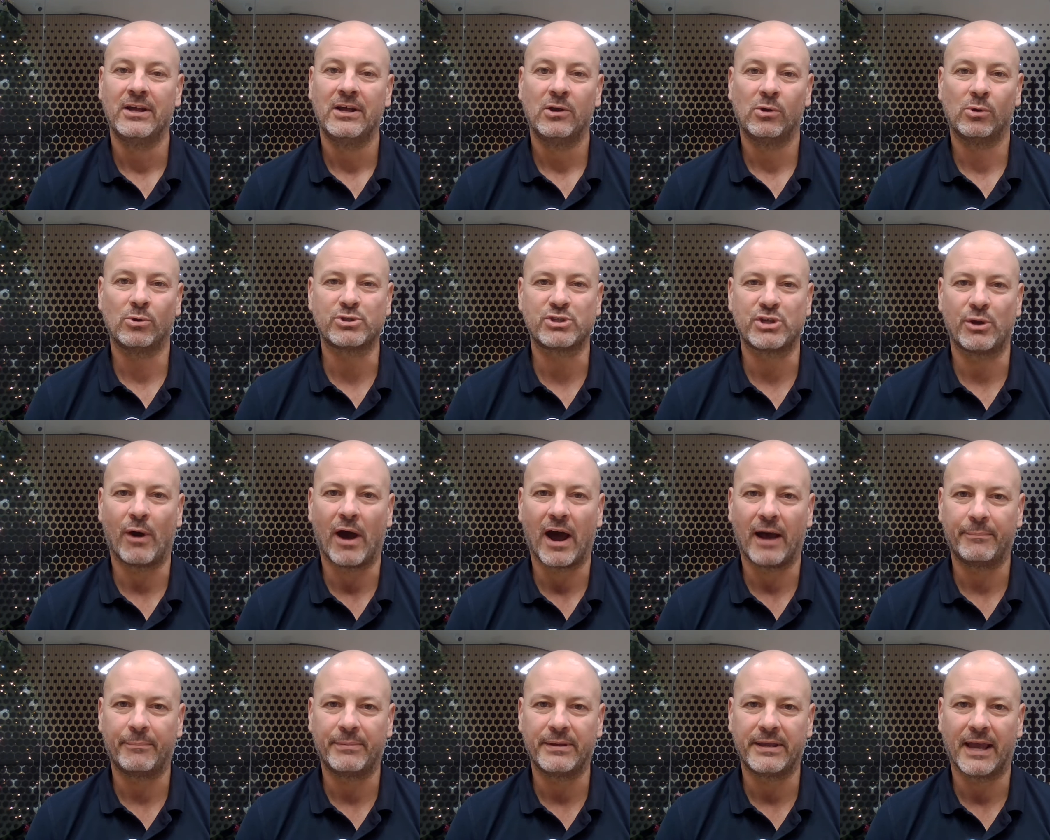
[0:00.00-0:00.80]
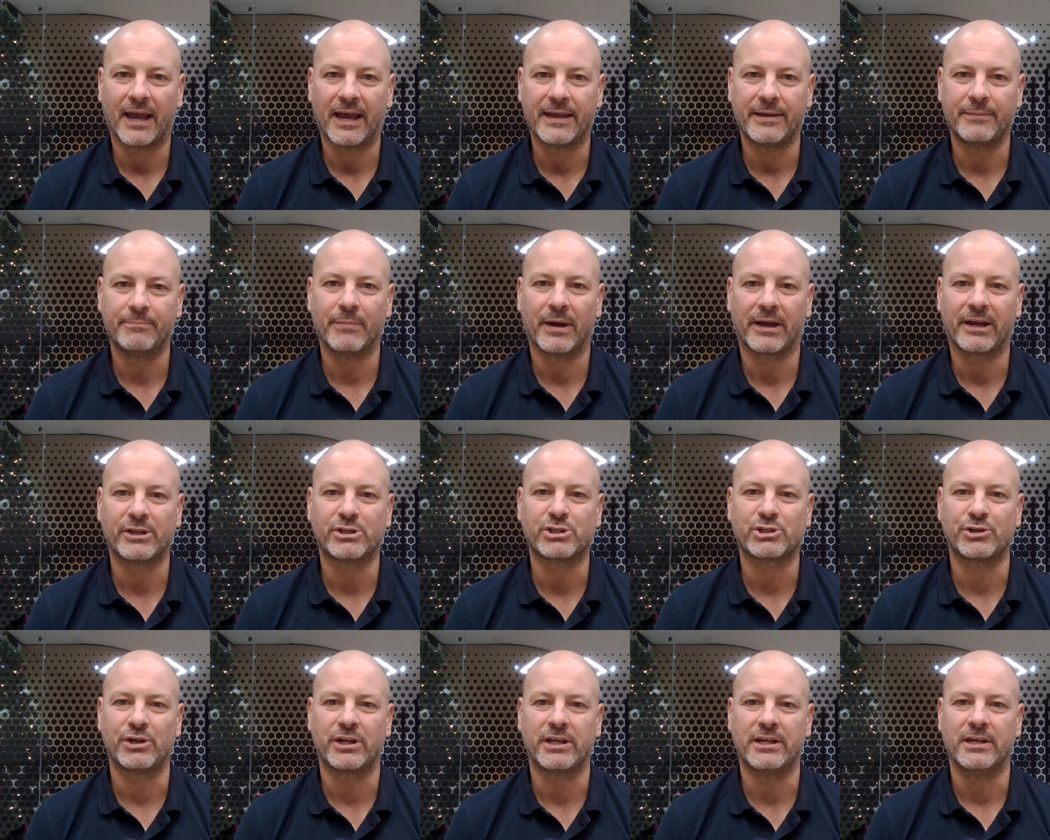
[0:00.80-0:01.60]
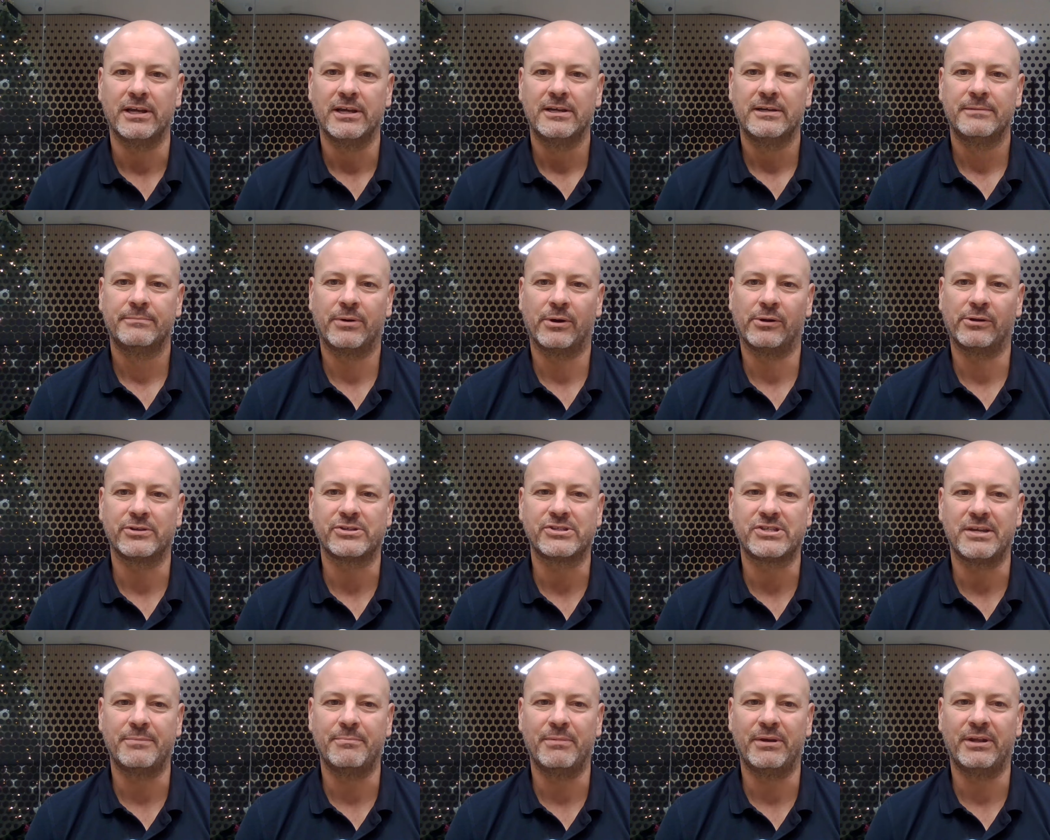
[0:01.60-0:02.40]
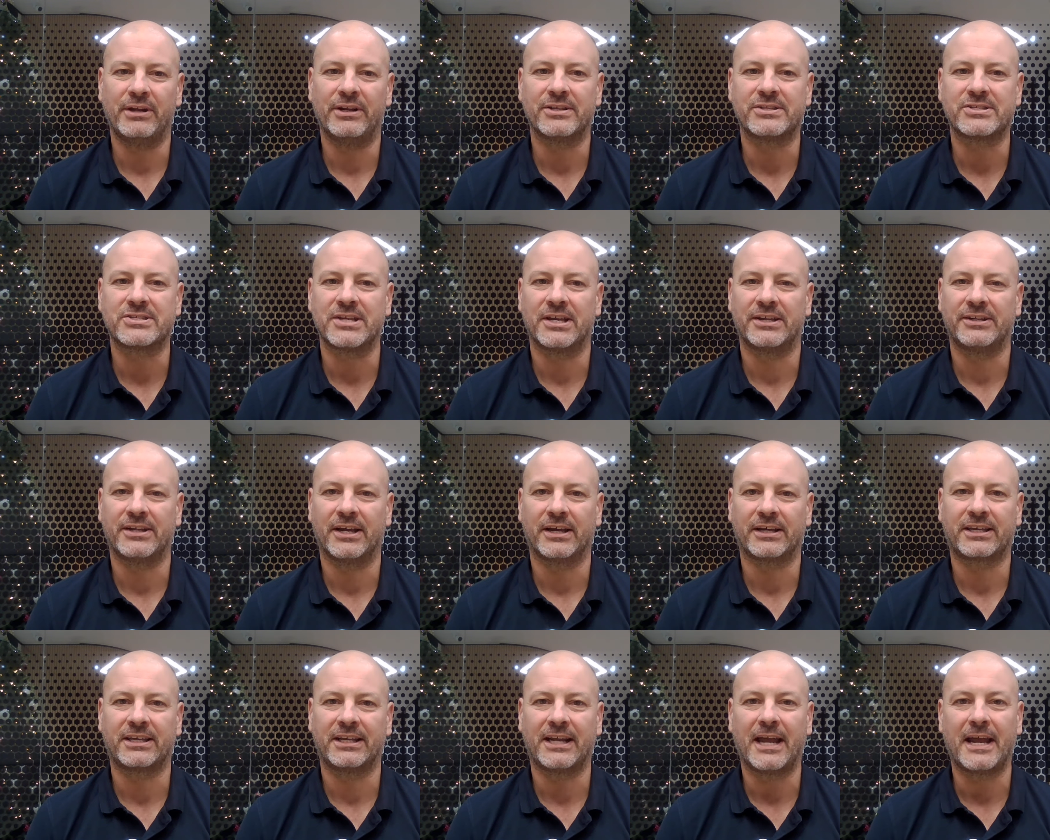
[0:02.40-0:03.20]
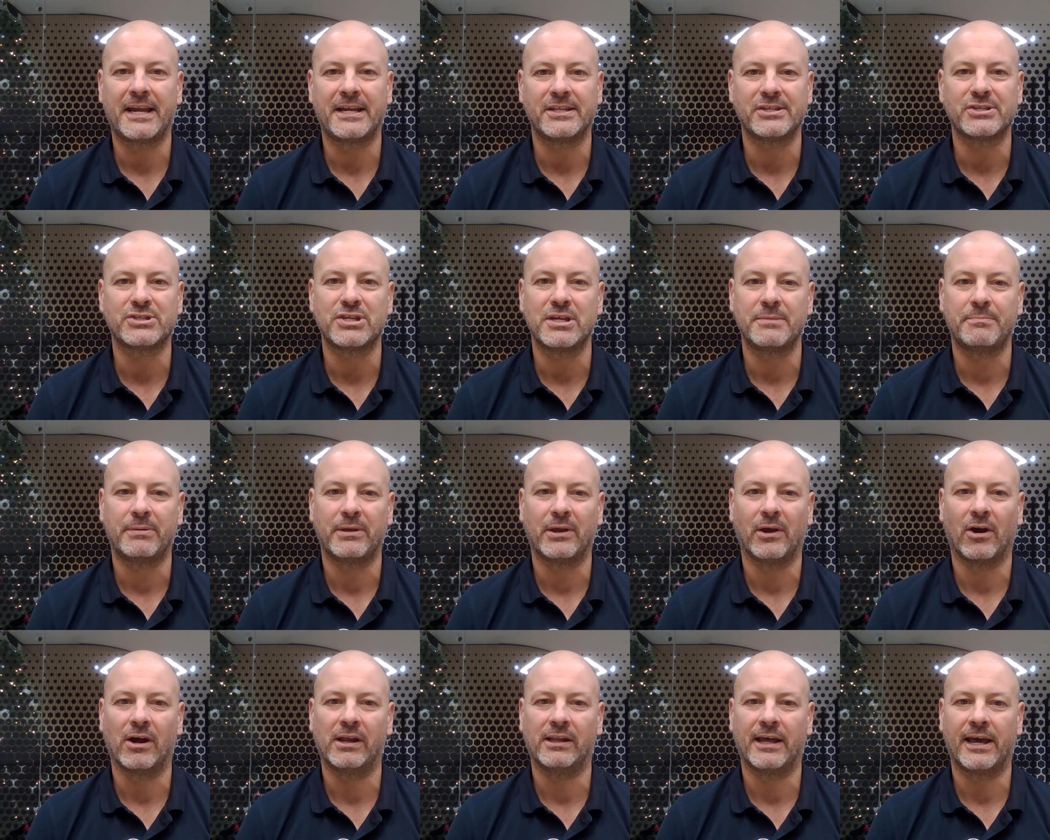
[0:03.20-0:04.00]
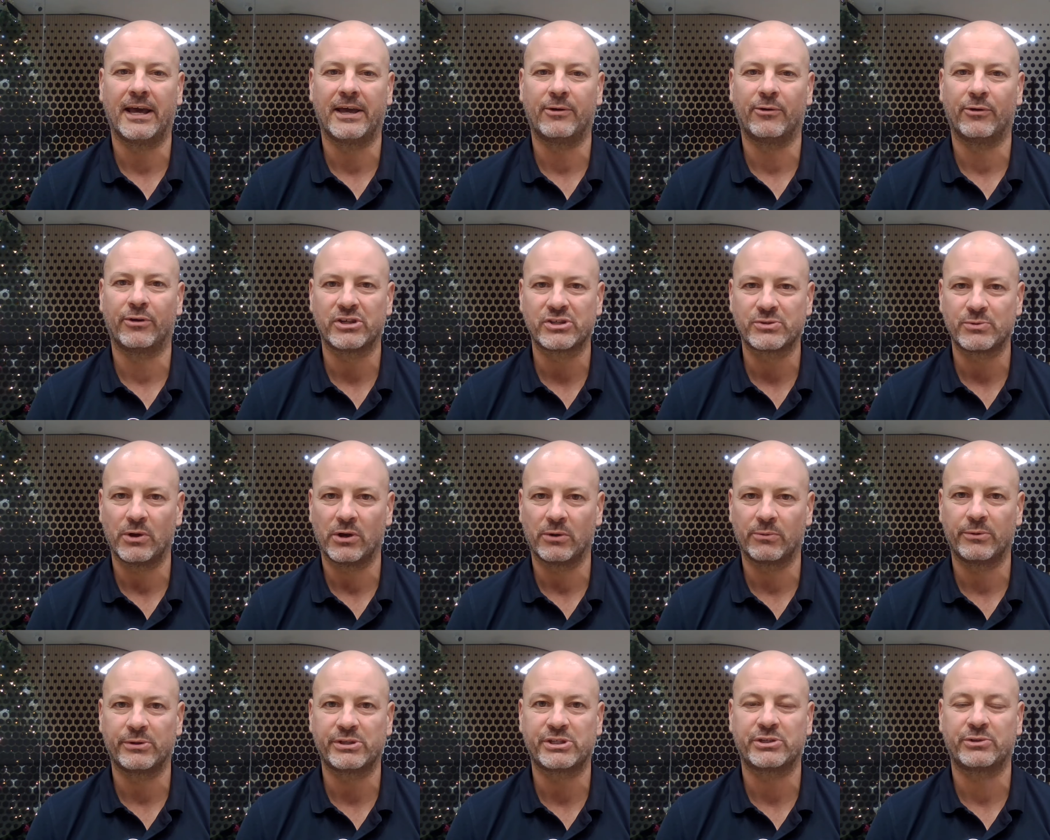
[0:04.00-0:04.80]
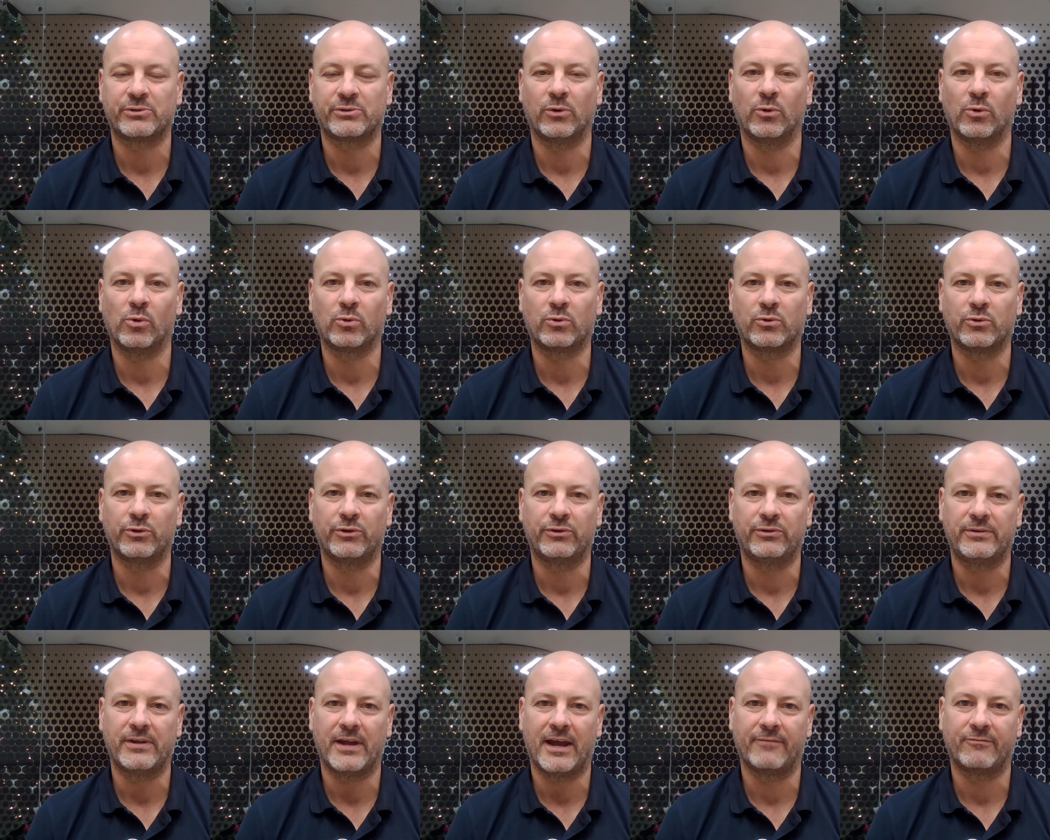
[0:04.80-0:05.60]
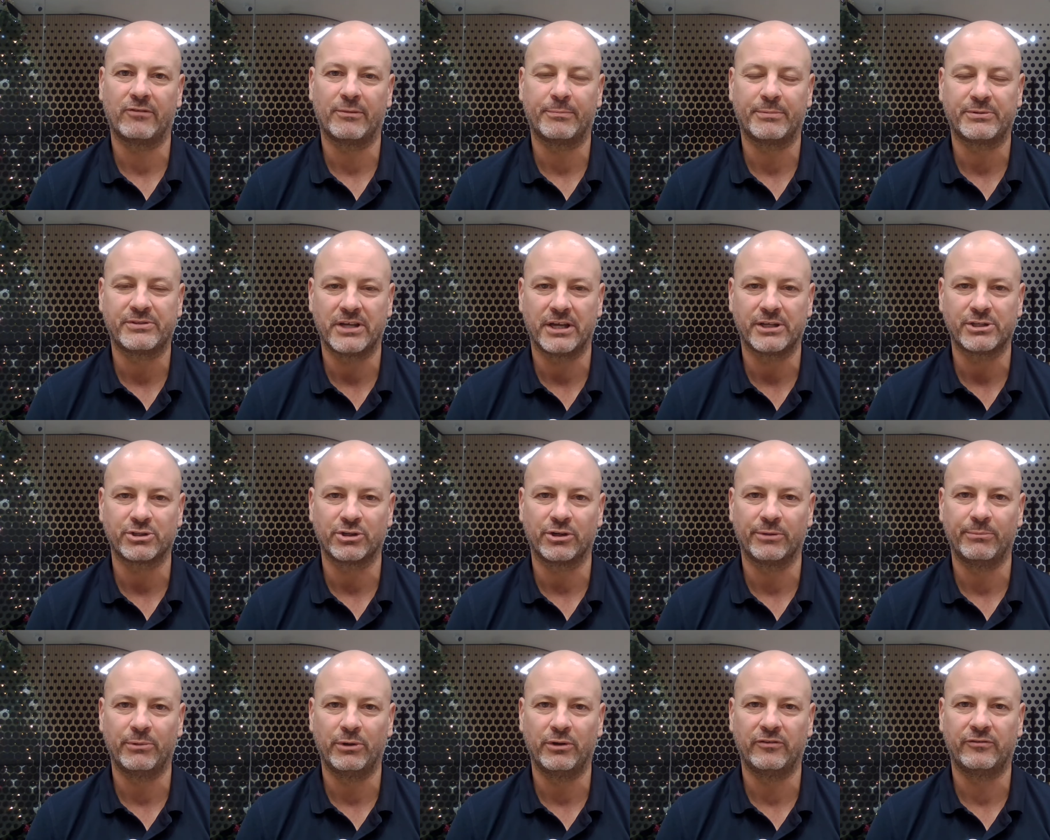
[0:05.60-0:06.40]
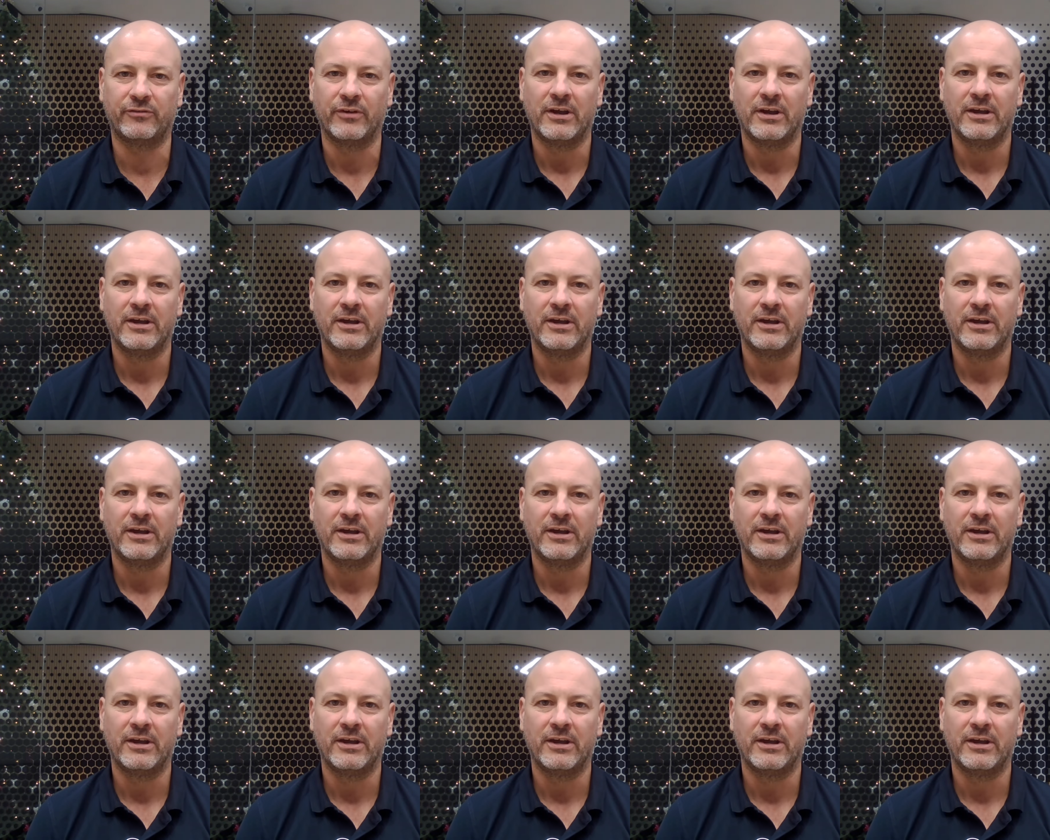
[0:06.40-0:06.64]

also RBA monetary policy minutes and Canadian CPI later on as well, which all could have the potential to move